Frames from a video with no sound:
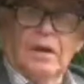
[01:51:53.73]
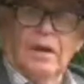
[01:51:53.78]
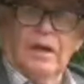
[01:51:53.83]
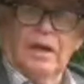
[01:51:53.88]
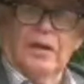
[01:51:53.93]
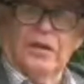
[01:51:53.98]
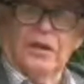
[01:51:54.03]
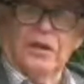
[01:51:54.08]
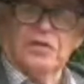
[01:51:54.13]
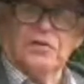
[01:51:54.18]

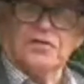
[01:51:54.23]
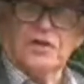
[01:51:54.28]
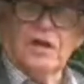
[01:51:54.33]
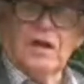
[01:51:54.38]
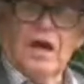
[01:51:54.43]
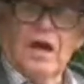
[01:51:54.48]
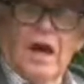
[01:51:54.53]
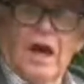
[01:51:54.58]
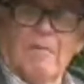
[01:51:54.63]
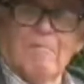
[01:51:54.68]
It is
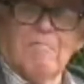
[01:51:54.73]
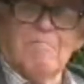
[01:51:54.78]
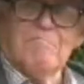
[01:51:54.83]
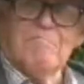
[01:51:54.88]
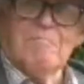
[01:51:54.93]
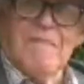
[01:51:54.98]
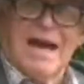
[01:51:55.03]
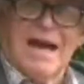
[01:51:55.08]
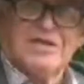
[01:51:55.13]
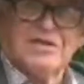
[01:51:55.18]
a
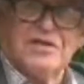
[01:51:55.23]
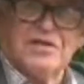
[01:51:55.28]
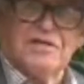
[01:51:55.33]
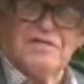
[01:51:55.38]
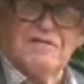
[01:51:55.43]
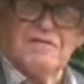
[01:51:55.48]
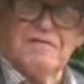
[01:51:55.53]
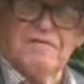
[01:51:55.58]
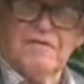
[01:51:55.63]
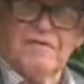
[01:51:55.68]

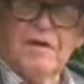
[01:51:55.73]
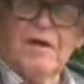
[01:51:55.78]
massive,